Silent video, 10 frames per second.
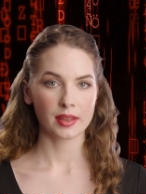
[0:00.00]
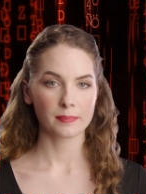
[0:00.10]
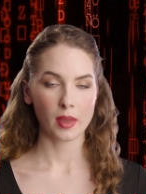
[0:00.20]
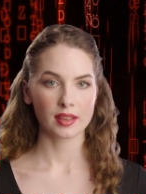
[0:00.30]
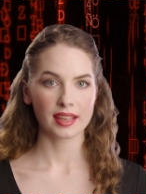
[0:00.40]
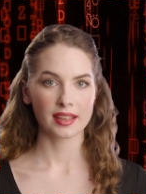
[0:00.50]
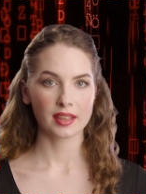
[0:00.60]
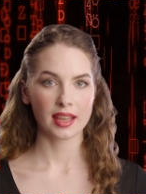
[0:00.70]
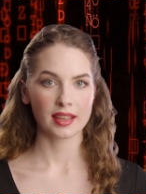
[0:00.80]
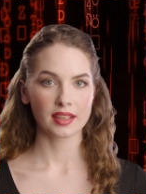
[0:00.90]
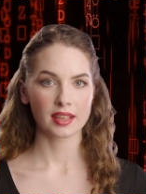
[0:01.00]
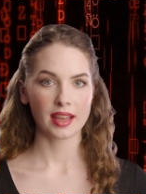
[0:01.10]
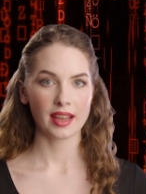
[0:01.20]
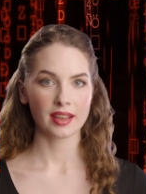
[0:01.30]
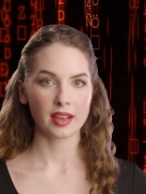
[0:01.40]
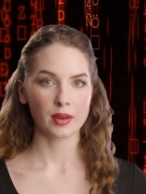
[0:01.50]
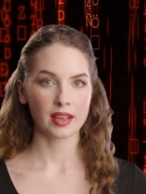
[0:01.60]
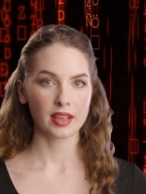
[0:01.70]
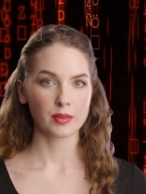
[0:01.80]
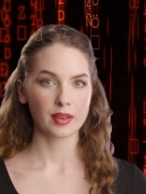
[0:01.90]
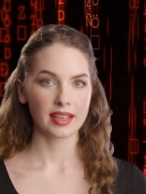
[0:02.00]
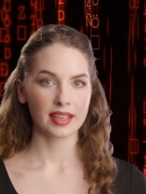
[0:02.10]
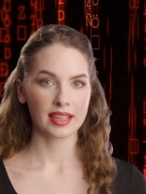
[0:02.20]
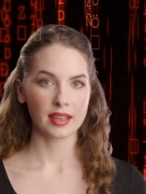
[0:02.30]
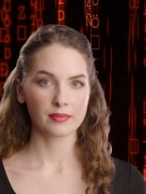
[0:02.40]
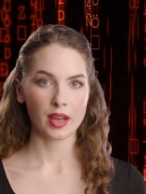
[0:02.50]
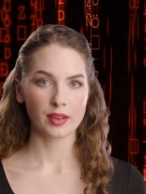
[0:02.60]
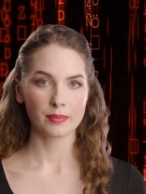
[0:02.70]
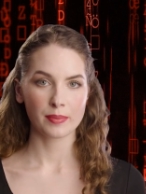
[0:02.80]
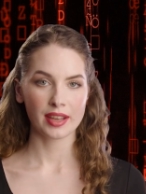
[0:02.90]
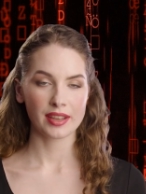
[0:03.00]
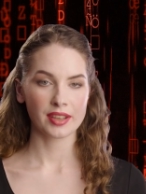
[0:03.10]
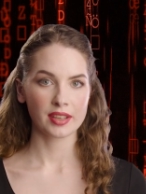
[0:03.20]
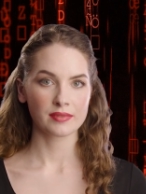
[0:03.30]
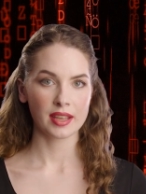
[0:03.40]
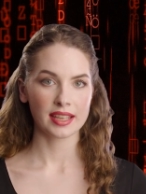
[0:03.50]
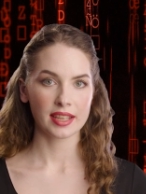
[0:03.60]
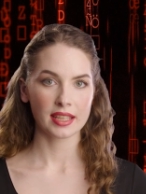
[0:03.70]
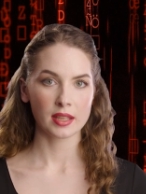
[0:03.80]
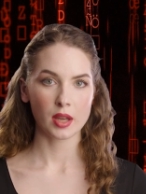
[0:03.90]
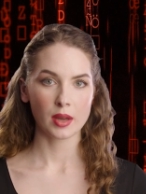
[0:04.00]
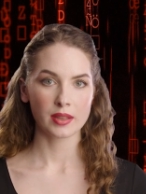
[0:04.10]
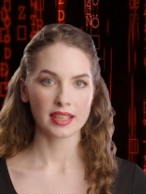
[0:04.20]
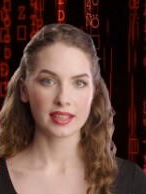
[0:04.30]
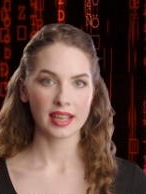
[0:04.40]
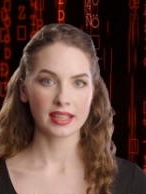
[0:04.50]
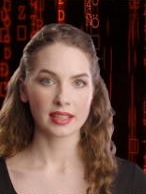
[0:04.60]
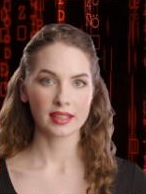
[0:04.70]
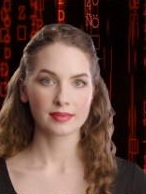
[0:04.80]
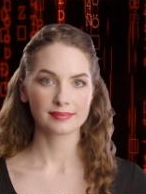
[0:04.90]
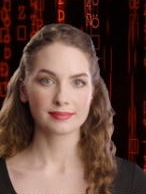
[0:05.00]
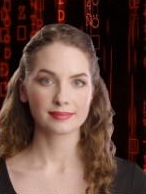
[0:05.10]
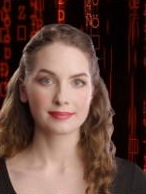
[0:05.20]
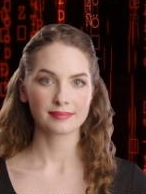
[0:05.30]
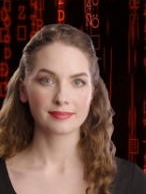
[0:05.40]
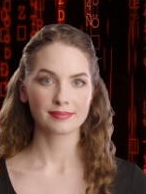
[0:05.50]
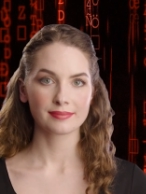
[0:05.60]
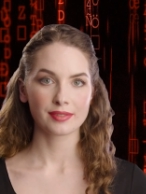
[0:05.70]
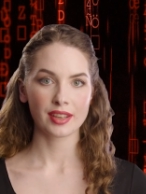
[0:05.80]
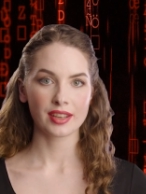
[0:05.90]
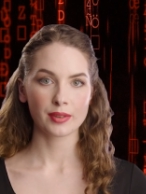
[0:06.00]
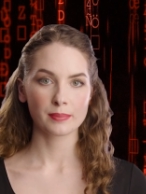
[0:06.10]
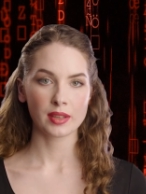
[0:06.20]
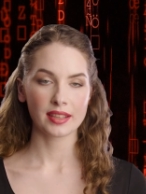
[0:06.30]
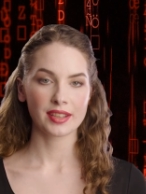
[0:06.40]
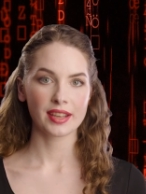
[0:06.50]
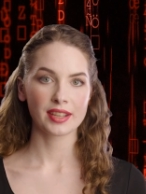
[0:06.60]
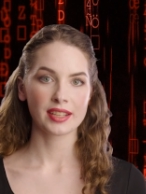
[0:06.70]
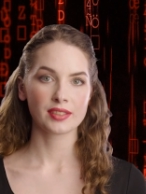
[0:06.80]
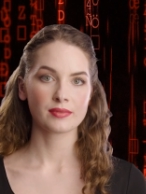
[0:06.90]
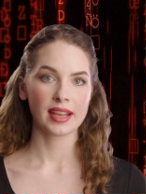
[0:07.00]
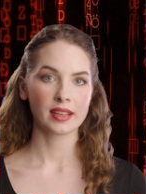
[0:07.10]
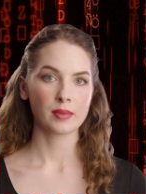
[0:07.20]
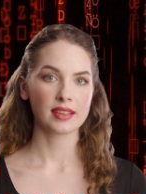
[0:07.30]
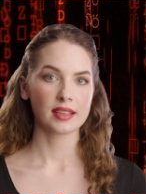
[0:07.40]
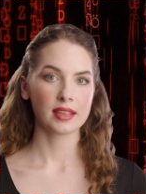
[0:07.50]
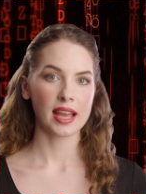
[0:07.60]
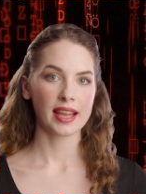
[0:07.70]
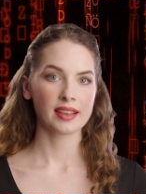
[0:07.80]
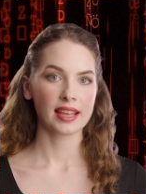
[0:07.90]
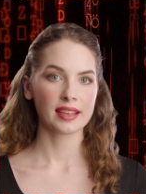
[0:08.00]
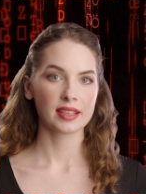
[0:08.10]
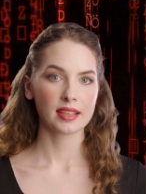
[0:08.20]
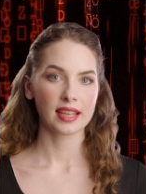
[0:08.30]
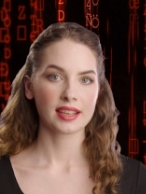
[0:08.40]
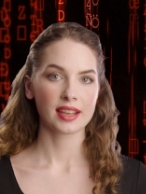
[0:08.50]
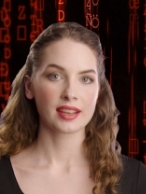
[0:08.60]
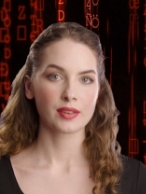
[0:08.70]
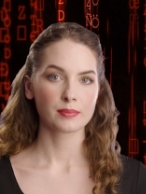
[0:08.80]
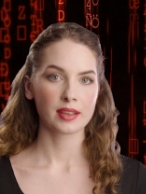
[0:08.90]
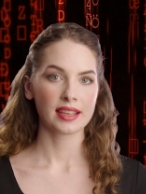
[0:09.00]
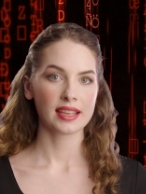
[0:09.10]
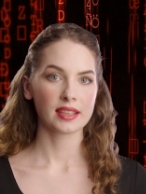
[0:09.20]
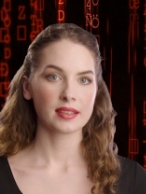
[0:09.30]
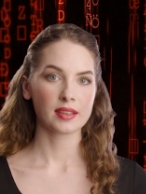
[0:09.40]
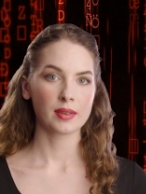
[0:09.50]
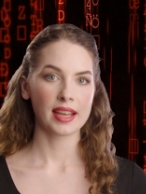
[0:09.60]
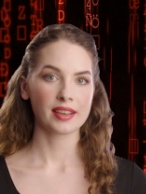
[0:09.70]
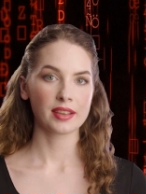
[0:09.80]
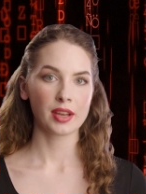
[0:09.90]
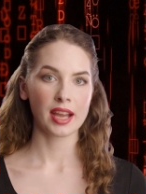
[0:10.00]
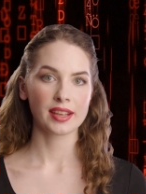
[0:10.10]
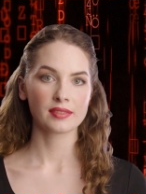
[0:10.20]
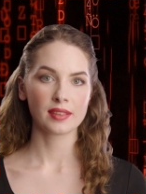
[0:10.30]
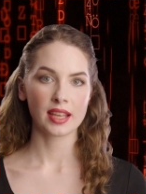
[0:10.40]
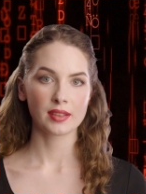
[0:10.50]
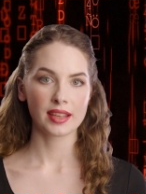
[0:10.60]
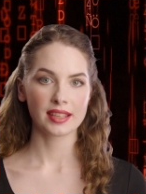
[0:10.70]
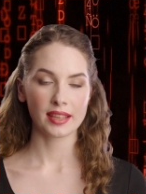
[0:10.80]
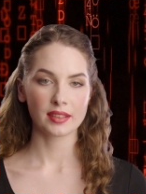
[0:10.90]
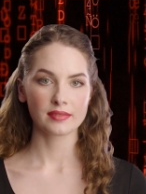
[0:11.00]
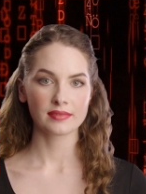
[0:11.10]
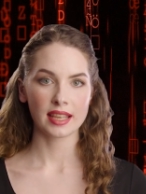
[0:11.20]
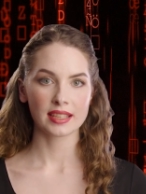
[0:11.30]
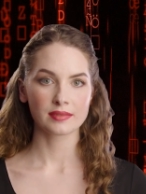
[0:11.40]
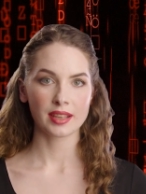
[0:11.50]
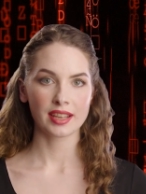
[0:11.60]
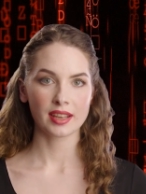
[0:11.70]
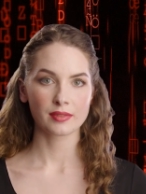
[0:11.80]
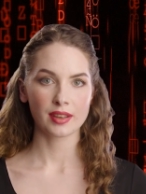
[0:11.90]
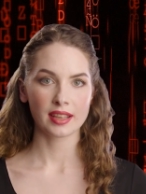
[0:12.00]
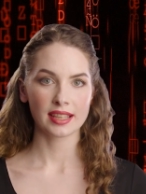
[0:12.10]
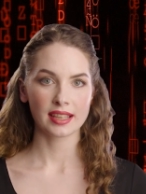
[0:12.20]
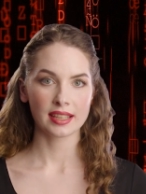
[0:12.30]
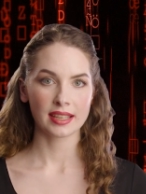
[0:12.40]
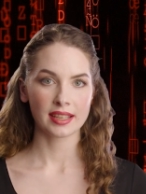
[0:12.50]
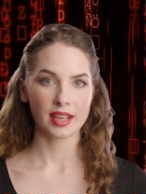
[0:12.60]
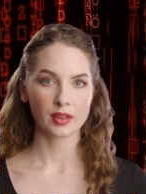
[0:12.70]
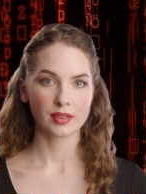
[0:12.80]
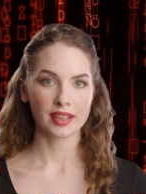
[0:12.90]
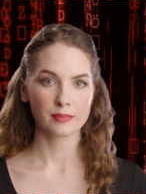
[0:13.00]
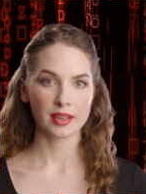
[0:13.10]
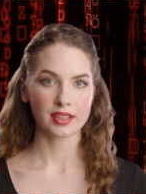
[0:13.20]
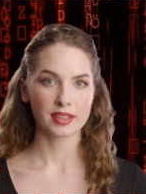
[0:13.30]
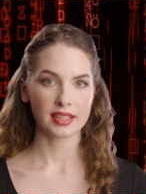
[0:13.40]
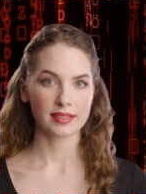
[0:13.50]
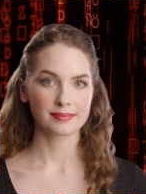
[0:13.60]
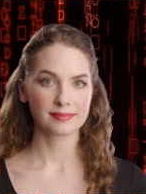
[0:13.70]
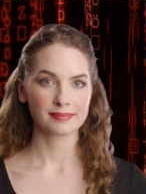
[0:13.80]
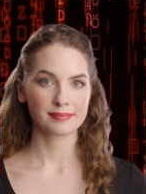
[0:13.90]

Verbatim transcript: it's important to understand the unique risks and vulnerabilities facing your organization. This includes identifying critical assets, assessing potential threats, and evaluating the effectiveness of existing security measures.